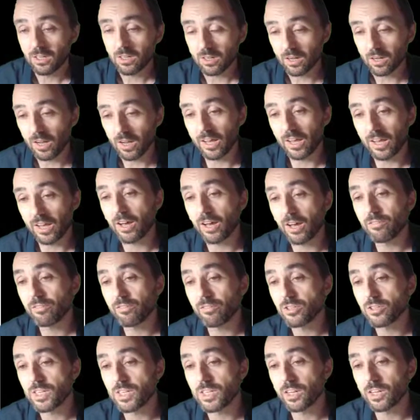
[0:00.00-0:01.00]
I have a
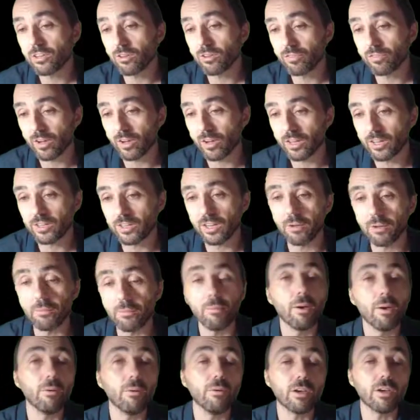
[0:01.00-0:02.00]
set of items
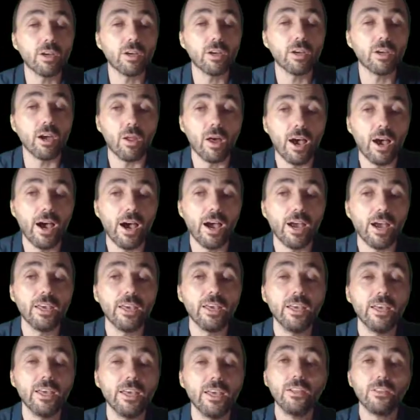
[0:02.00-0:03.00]
I will call
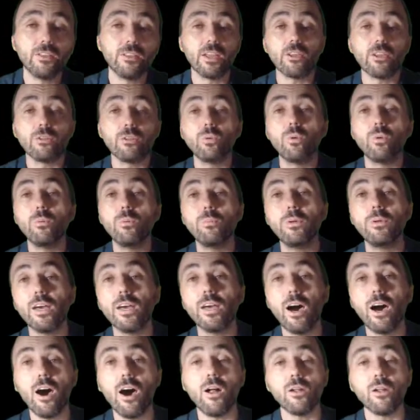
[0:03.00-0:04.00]
I, that will be
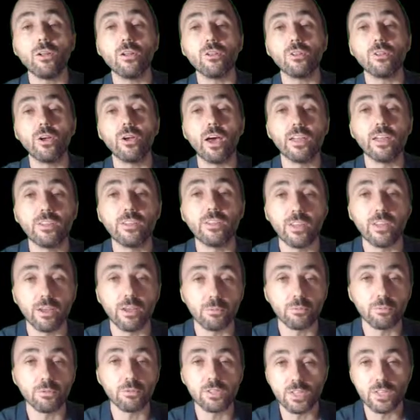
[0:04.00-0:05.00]
all the
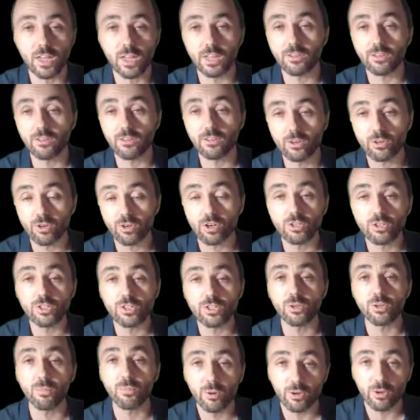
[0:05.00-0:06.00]
items that the
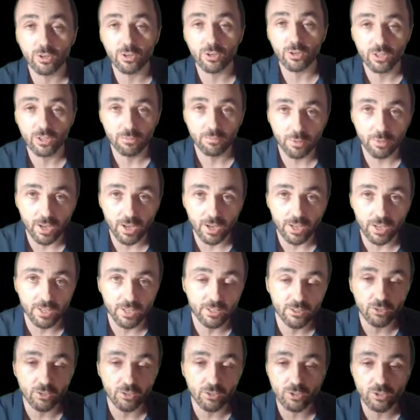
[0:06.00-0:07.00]
customer can buy
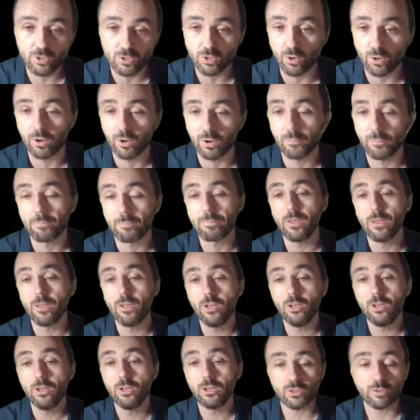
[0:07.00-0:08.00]
in a store.
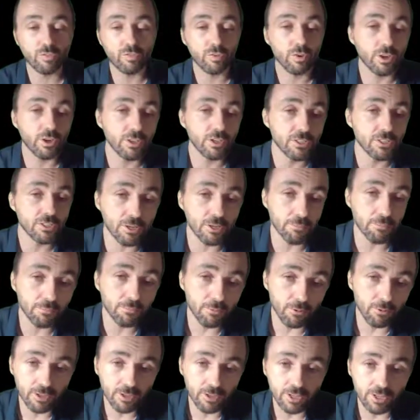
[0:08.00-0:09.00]
So for
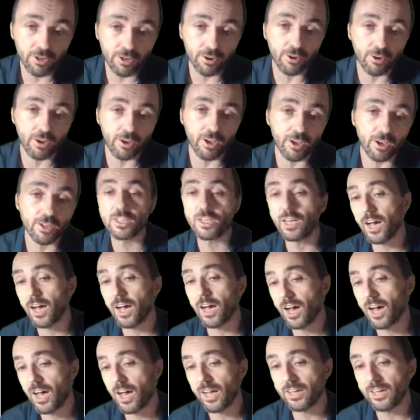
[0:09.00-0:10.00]
example, here I say
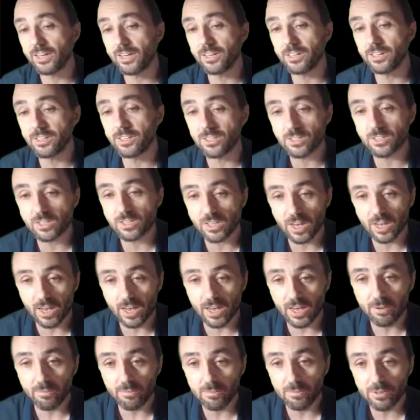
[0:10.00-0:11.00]
I is
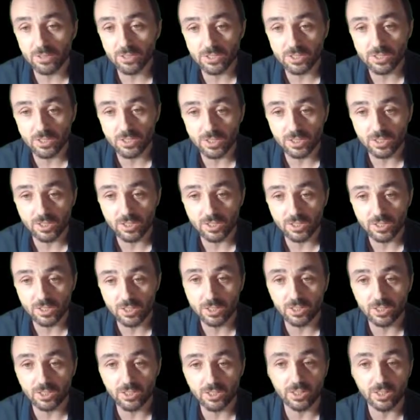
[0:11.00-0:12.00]
A, B, C,
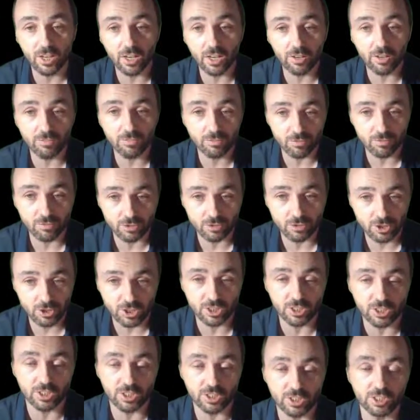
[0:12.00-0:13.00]
D, E, F,
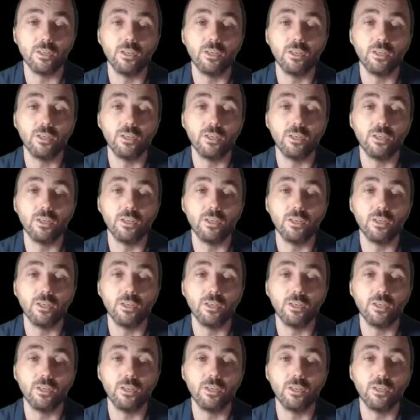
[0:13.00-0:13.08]
G.